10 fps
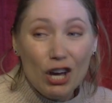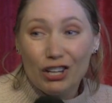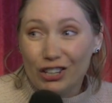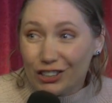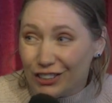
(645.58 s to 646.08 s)

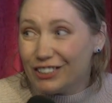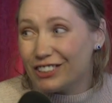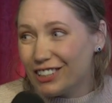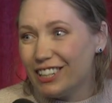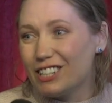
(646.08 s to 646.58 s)
you're
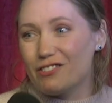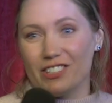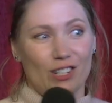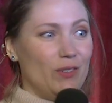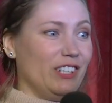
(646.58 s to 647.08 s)
literally
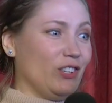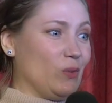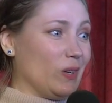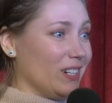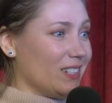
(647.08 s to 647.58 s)
confronted with your
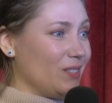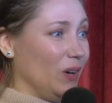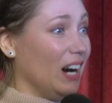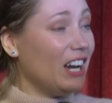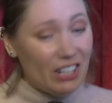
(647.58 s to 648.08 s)
own words.
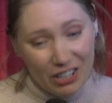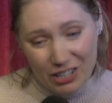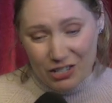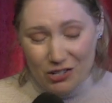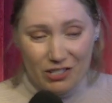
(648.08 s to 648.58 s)
Well, I
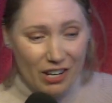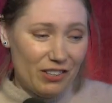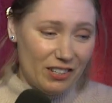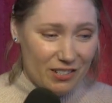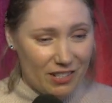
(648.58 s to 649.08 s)
heard you
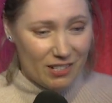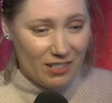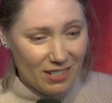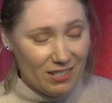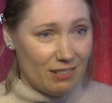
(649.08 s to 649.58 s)
said this, this, and
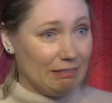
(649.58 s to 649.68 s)
this.